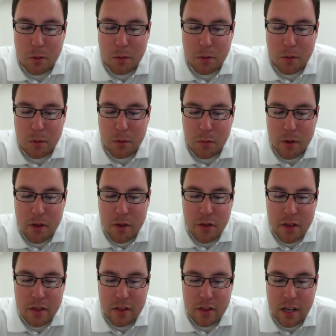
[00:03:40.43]
with
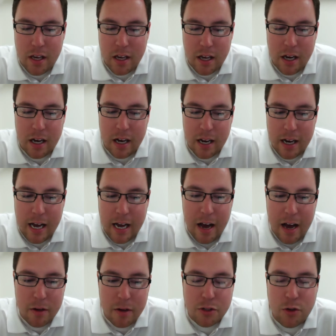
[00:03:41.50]
the
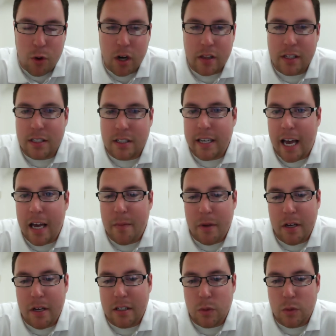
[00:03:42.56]
how historic this game
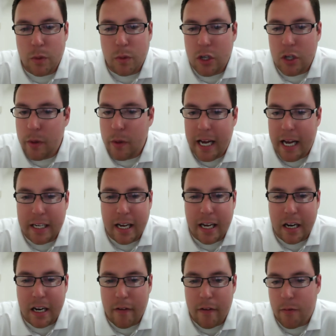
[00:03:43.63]
is, we knew we had to kick
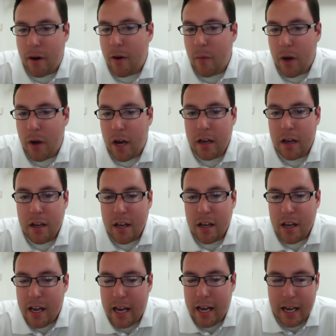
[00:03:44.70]
it off the right way,
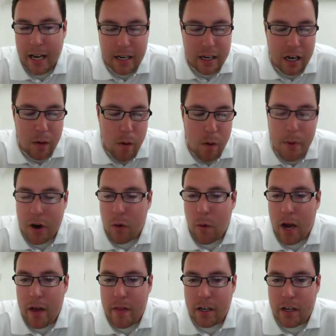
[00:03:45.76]
and what better
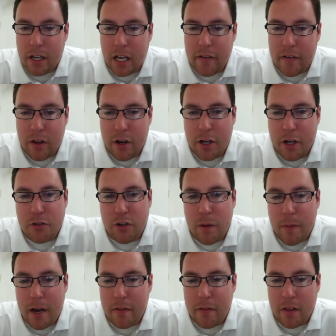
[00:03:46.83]
way than to give a little history
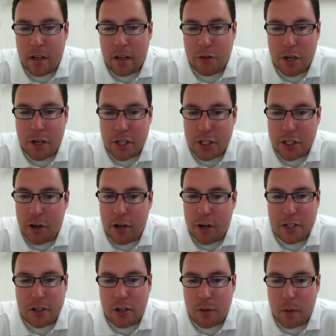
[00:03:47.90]
about the tradition here at
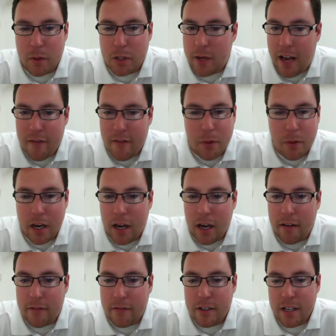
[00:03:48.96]
Eastern, which we have plenty
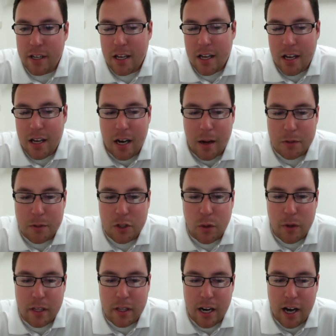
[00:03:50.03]
of. So
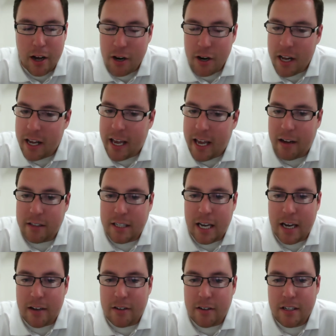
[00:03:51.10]
we did a 100-day countdown,